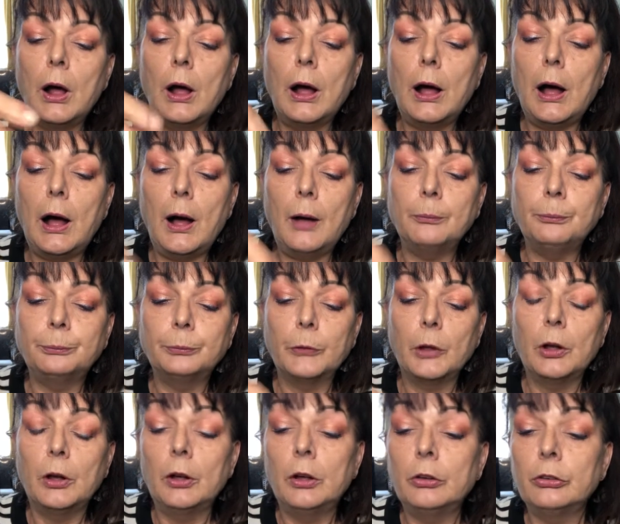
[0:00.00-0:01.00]

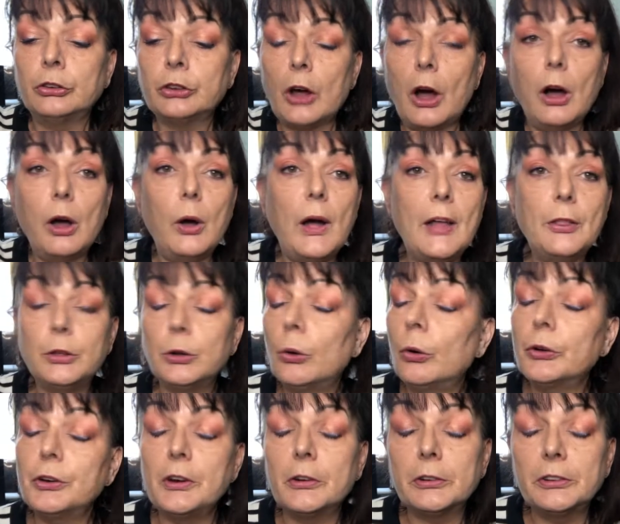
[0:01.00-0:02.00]
And the
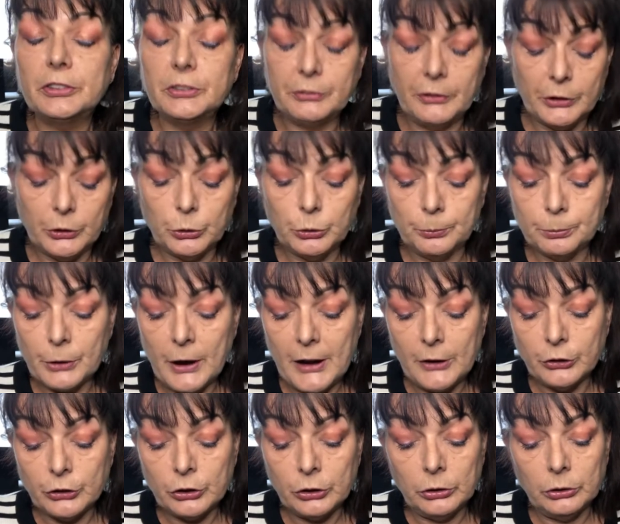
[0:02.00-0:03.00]
Ordinary is a very good
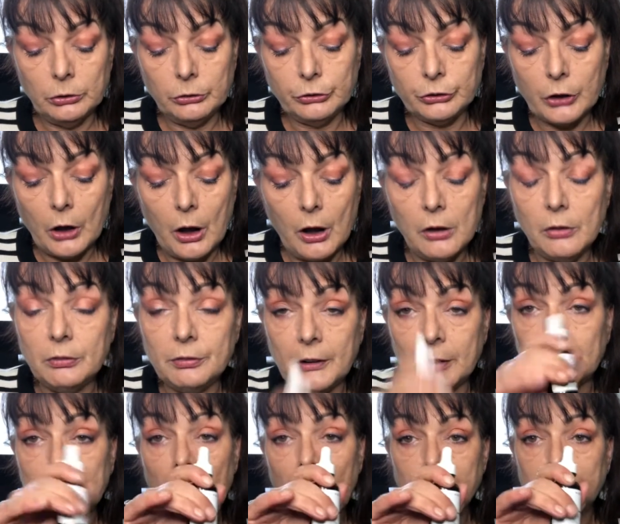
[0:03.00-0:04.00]
brand too. So
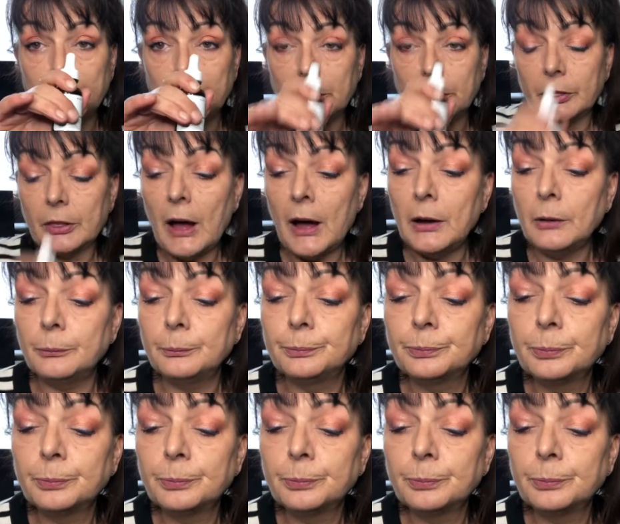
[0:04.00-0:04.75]
very happy with that.